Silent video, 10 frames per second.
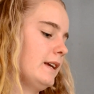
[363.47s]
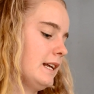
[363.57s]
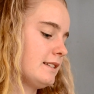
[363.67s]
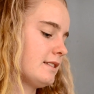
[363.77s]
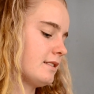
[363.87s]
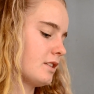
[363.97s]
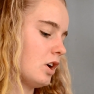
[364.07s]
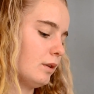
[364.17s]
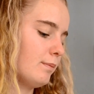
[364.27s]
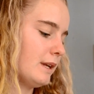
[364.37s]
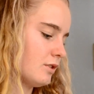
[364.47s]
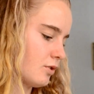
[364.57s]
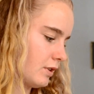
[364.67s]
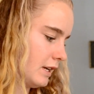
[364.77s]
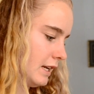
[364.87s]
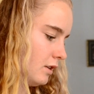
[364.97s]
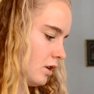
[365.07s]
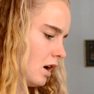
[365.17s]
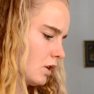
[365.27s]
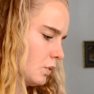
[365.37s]
It's called mint green,
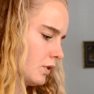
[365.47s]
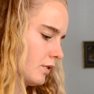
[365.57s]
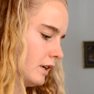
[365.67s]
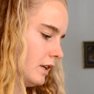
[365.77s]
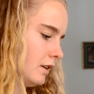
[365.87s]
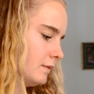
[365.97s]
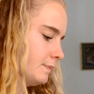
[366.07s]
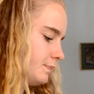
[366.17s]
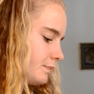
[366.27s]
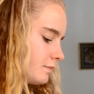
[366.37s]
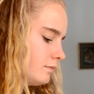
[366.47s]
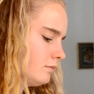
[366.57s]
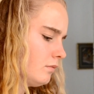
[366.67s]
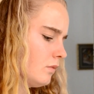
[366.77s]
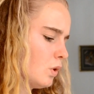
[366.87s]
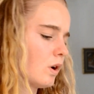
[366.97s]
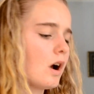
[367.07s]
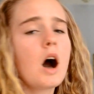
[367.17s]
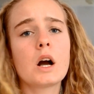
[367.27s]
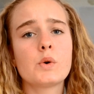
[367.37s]
aqua green, or
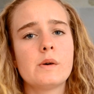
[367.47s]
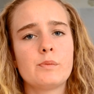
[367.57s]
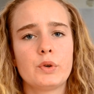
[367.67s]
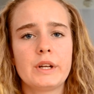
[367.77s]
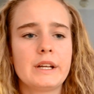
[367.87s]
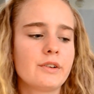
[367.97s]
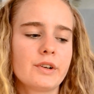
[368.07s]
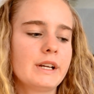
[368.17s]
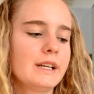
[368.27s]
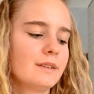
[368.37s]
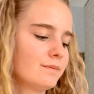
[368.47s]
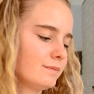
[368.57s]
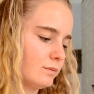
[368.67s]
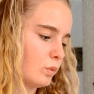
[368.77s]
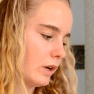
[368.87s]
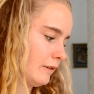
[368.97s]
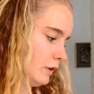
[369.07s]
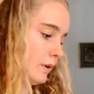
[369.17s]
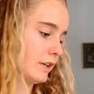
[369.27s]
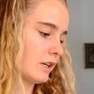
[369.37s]
aquamarine green, whatever you
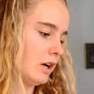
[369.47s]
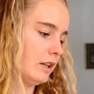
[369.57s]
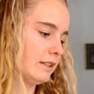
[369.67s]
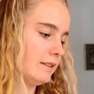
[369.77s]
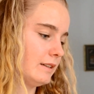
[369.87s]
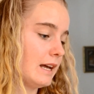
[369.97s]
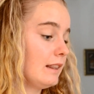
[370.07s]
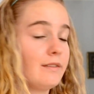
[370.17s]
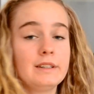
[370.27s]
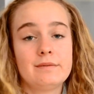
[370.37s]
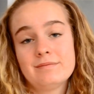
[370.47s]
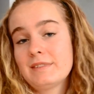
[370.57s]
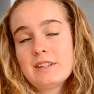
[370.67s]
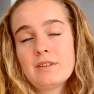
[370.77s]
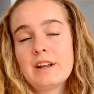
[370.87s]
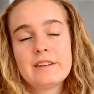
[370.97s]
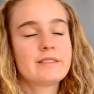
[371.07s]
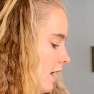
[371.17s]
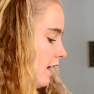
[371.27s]
want to call it. I love it. It's so nice.